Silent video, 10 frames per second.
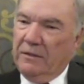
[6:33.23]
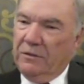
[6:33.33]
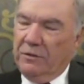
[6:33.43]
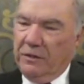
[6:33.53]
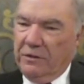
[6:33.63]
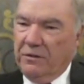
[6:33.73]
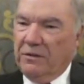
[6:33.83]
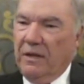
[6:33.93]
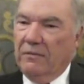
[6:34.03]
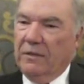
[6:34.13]

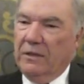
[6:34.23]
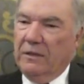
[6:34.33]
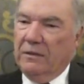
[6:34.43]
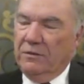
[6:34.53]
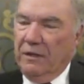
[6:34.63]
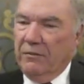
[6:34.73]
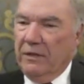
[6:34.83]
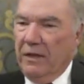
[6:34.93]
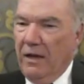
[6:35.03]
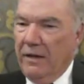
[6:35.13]
67,
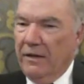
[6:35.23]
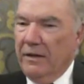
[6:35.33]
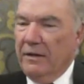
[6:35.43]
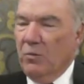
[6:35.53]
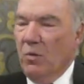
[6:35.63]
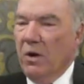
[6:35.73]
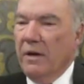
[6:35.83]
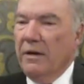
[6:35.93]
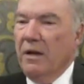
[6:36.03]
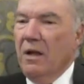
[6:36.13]
79,
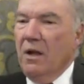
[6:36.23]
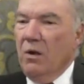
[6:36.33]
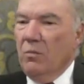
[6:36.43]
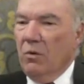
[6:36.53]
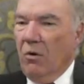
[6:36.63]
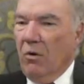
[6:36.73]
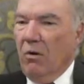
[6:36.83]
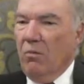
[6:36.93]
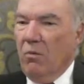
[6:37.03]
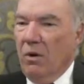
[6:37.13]
91, were
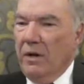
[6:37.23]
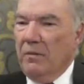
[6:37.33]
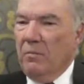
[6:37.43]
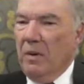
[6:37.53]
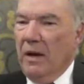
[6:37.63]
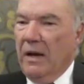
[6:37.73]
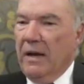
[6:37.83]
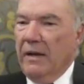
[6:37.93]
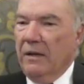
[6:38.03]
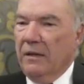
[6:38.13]
all won
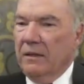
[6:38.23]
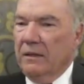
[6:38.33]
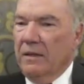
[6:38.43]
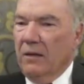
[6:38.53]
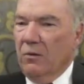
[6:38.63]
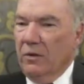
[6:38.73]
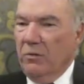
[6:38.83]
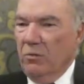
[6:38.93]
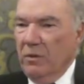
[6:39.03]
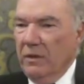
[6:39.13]
by not only
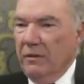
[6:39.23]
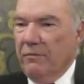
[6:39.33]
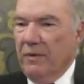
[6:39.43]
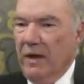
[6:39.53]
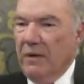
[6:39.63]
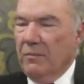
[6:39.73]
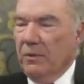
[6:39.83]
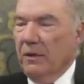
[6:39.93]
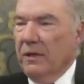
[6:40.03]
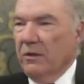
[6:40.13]
really fine
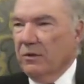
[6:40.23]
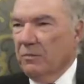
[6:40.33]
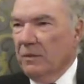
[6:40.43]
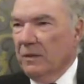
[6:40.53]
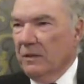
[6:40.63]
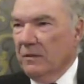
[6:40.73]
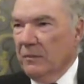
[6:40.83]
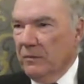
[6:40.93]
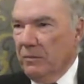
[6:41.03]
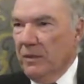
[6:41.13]
players,
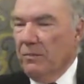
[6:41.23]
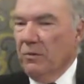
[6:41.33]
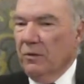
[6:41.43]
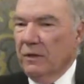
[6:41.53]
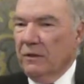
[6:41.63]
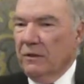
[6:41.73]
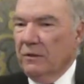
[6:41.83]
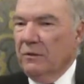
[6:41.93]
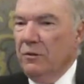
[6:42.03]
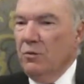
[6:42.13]
but people that
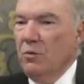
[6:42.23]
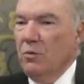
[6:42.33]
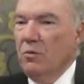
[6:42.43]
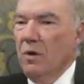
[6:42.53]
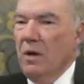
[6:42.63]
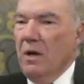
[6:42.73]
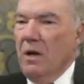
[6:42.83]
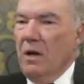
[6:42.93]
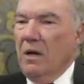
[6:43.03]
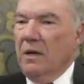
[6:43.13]
knew
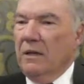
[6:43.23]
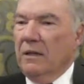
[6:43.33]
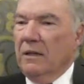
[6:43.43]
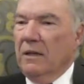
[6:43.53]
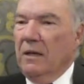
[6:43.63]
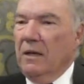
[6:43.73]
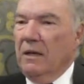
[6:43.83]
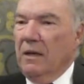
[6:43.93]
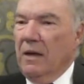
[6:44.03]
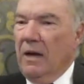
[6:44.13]

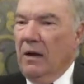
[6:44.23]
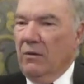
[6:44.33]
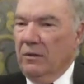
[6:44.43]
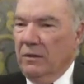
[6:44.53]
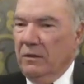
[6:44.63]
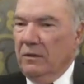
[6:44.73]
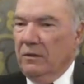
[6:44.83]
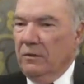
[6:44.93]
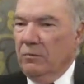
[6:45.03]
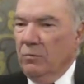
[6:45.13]
how
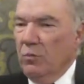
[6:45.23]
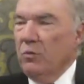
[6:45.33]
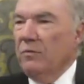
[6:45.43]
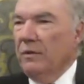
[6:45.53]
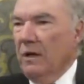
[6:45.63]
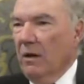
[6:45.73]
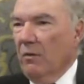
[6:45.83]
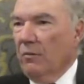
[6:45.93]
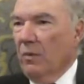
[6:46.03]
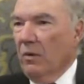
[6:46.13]
to move the
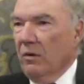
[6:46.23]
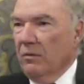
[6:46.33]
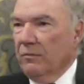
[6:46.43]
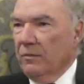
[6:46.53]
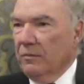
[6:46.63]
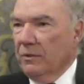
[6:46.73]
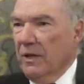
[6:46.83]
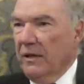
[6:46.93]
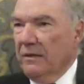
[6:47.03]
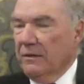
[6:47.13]
golf ball from
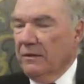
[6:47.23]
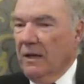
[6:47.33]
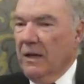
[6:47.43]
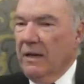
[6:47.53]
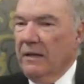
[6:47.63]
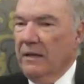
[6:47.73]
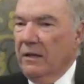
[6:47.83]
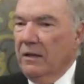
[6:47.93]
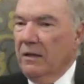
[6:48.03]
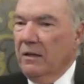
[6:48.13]
side to side,
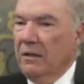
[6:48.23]
and